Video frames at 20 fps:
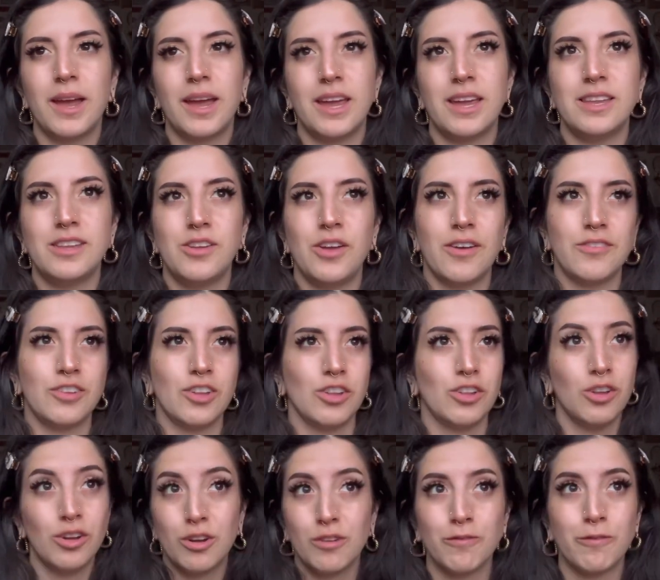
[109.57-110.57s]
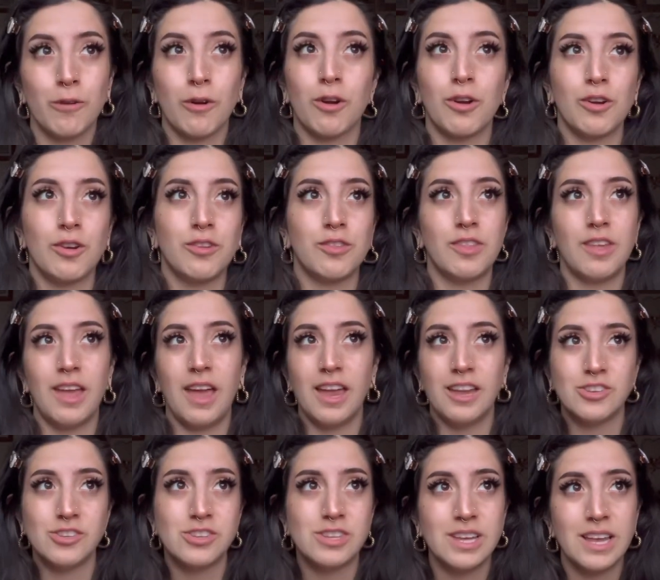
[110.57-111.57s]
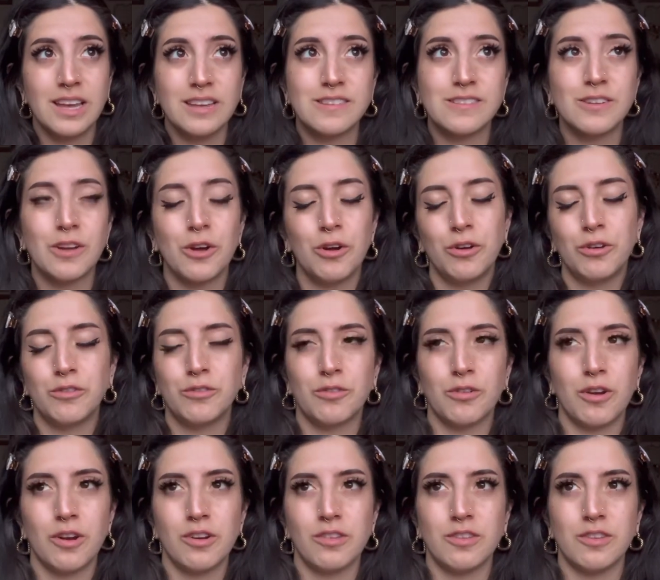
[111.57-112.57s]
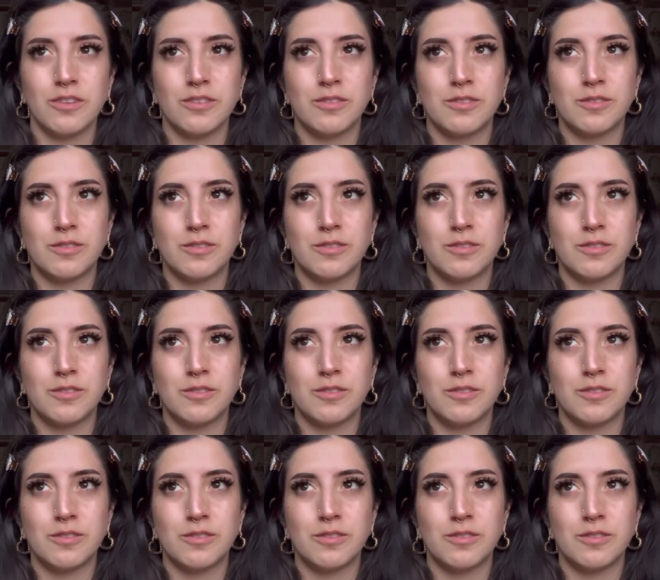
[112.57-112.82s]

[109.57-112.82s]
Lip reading: and you have to look for the HTS code for this